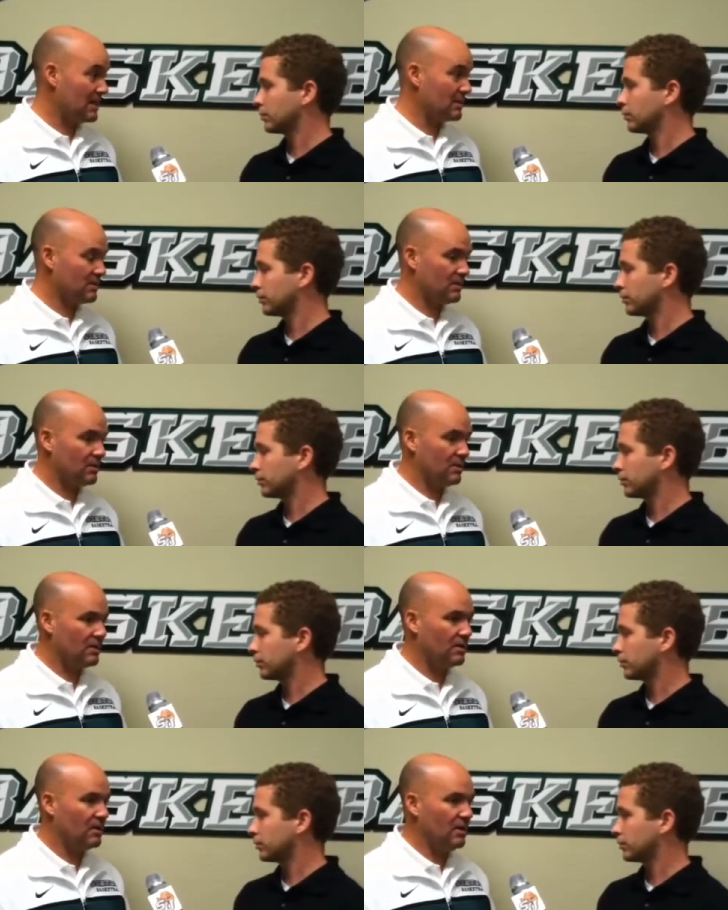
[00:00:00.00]
Speaker 1: basket,
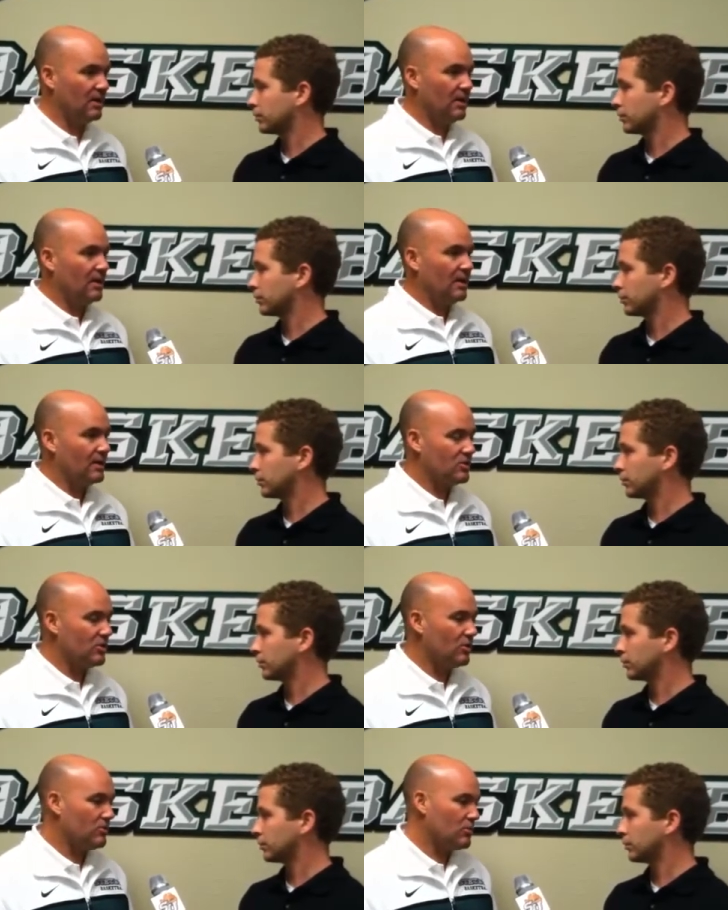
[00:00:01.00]
uh, and
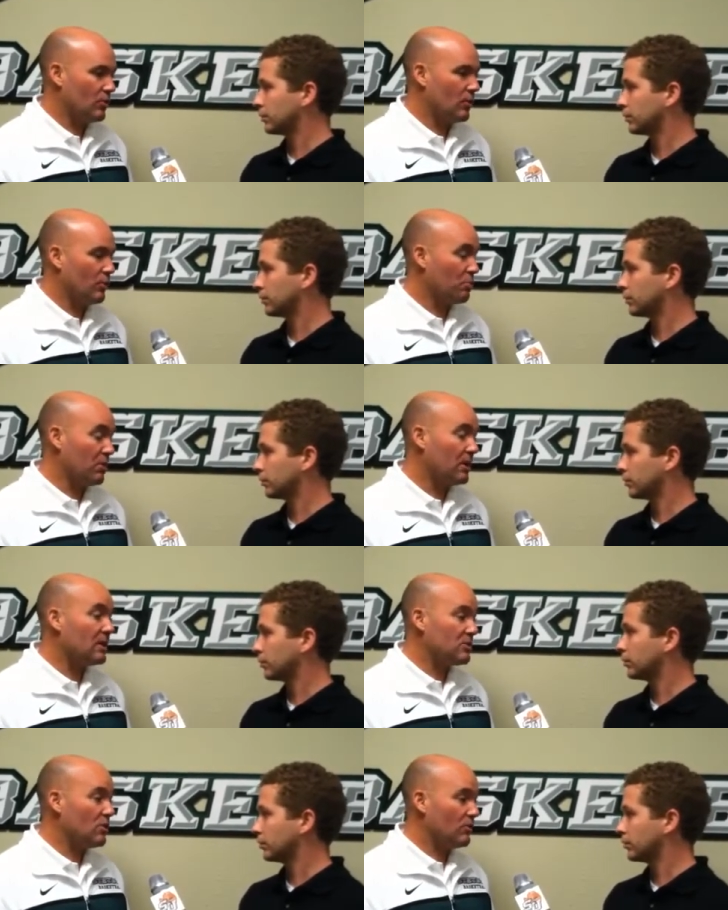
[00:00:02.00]
so so we were
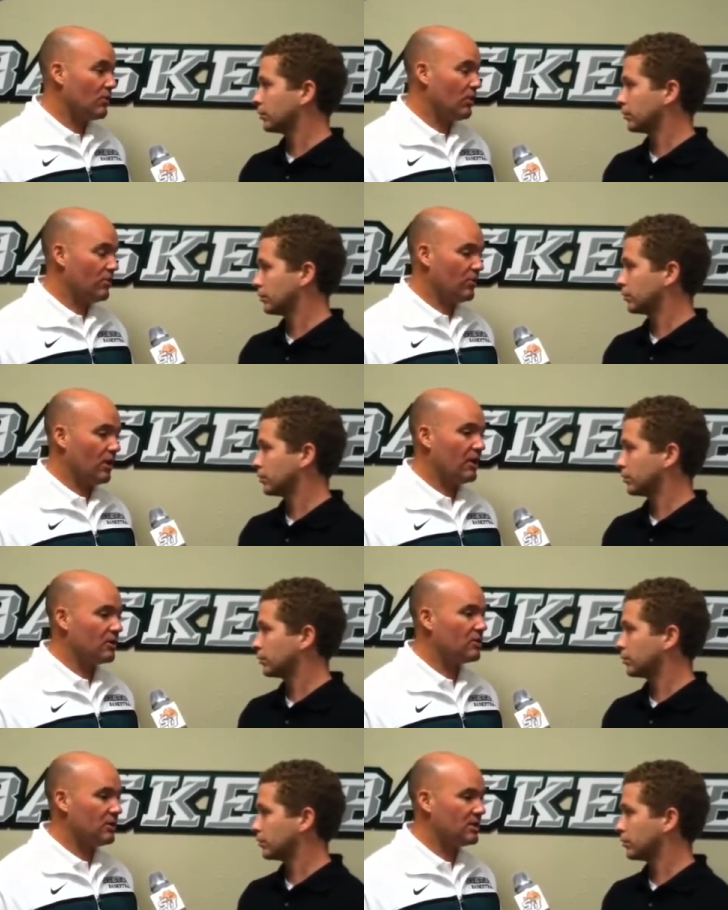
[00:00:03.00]
pleased overall. There are a lot
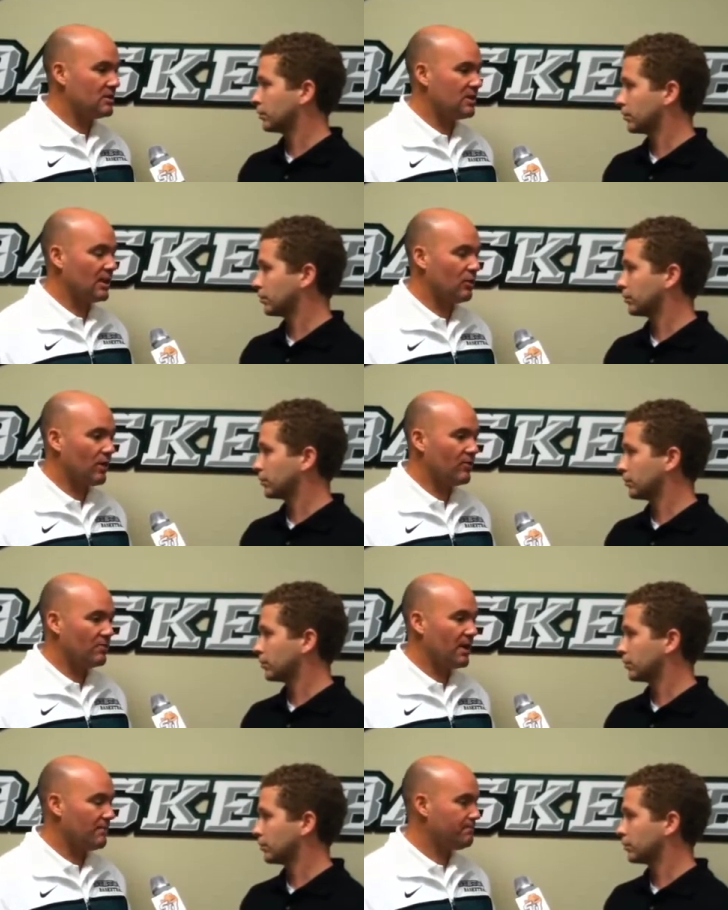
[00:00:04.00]
of good things to take away
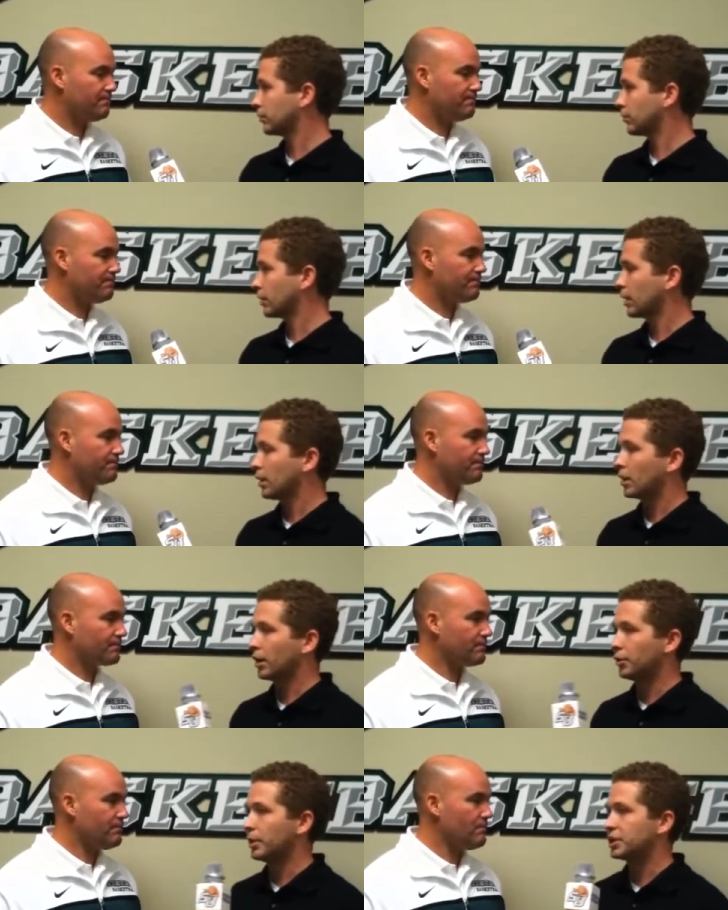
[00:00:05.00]
from that.
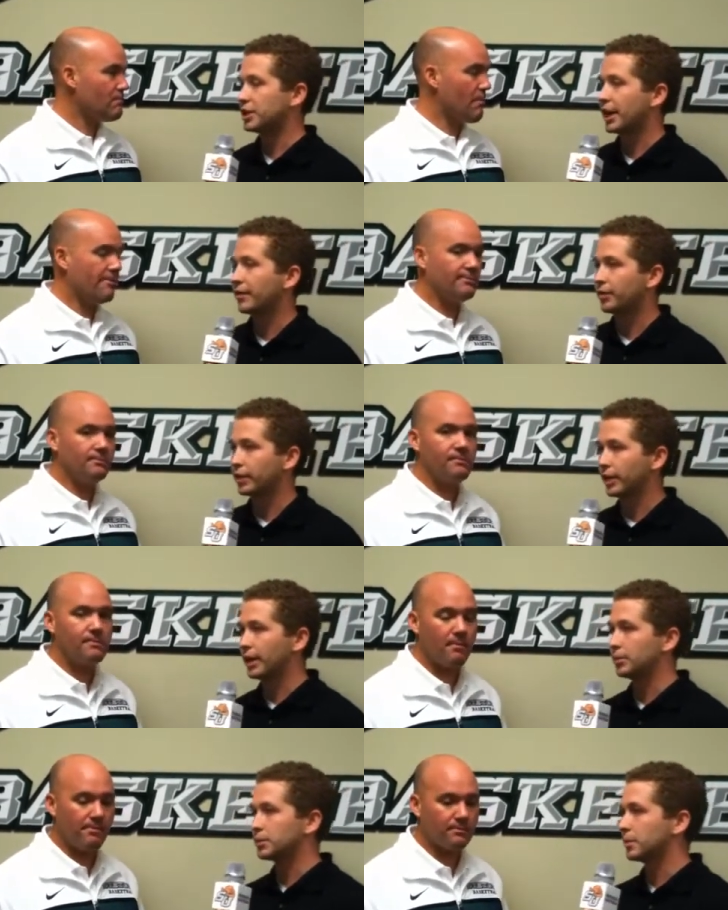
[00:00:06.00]
Speaker 2: you mentioned after the
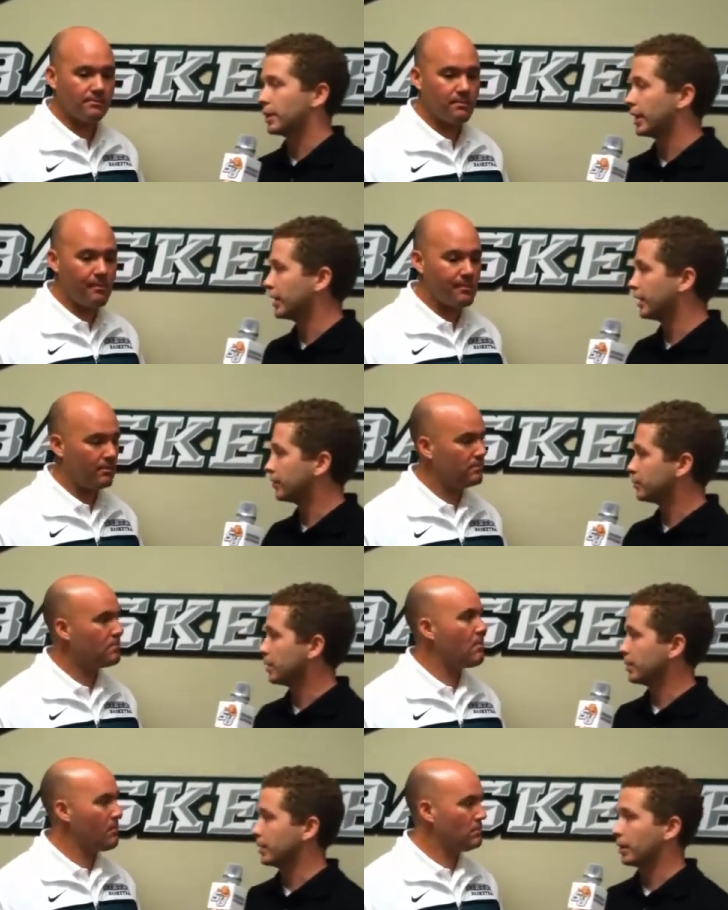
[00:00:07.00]
game some of the negatives,
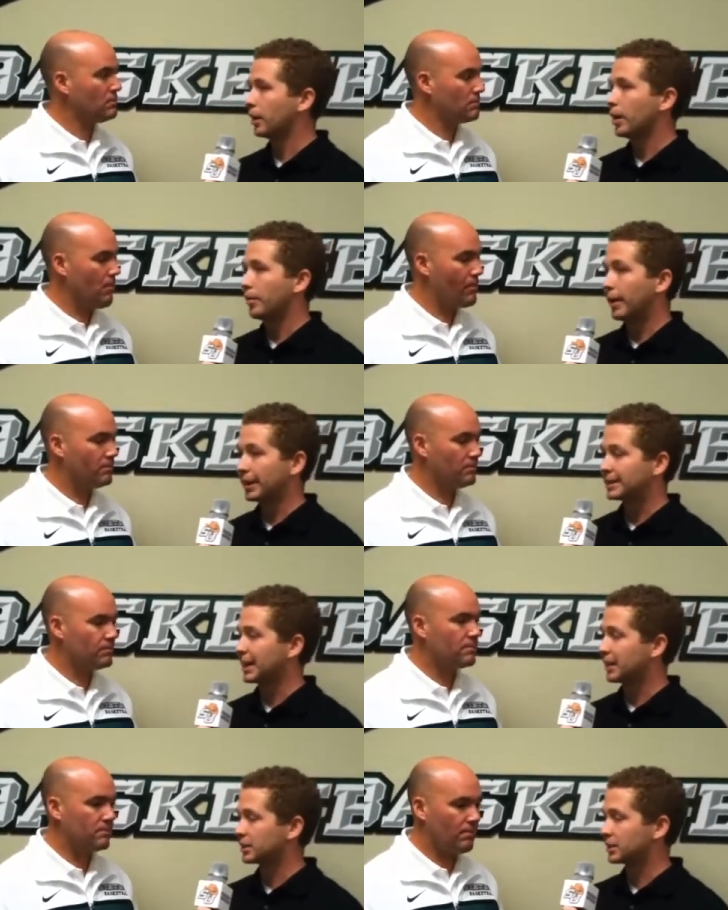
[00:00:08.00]
maybe bad
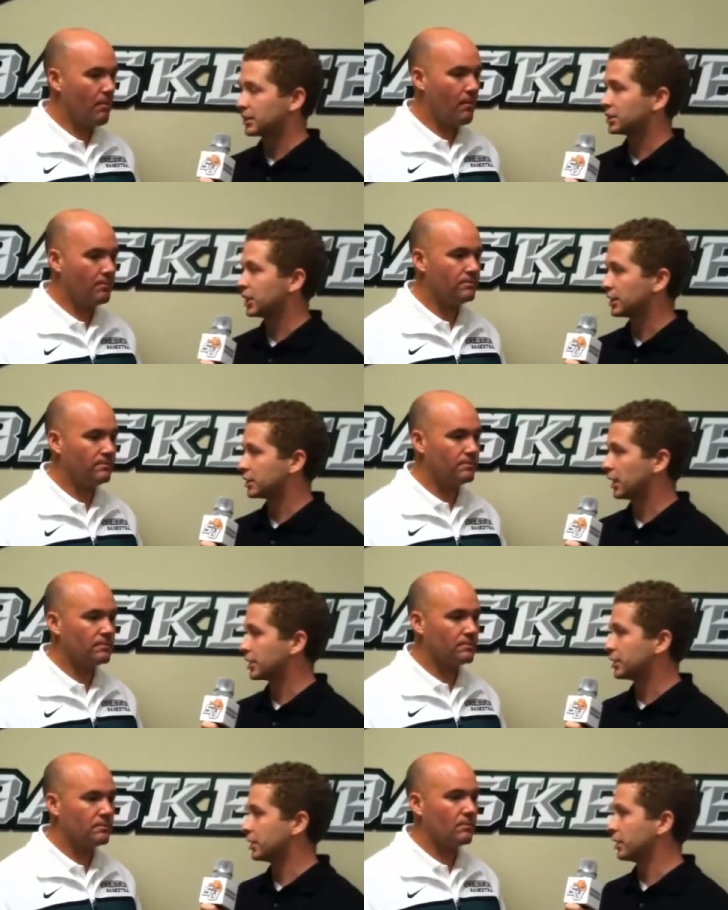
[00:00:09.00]
so- shot
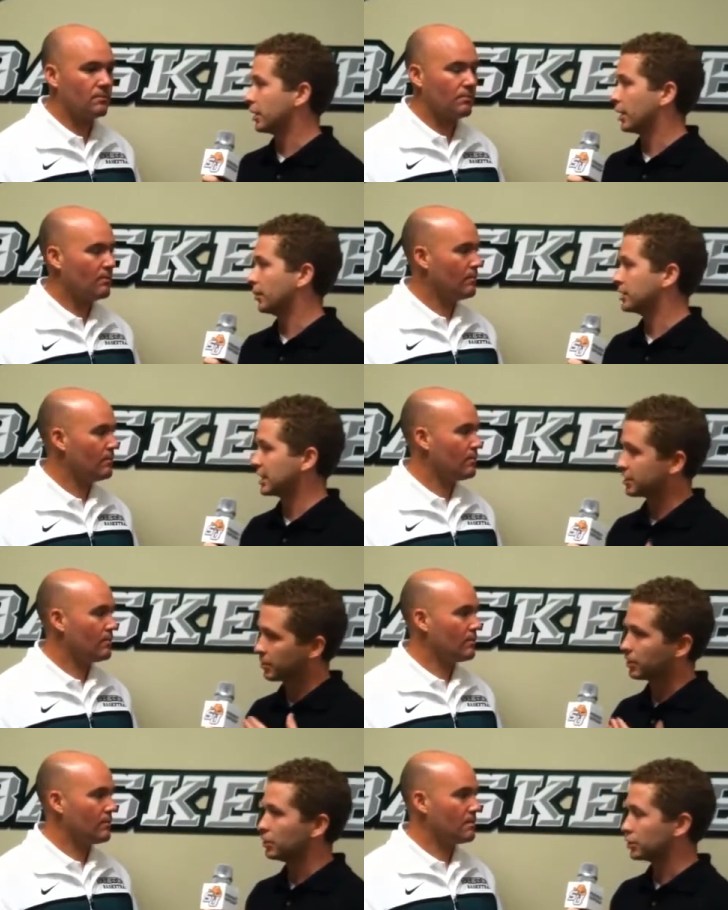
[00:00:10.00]
selection. Um, is that
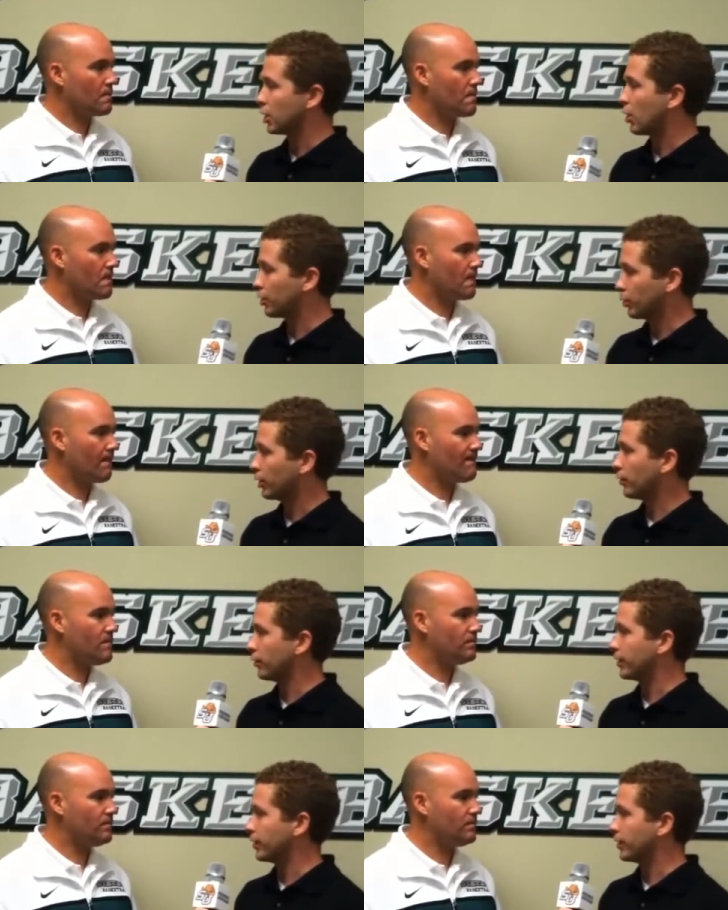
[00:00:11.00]
something you saw when you went over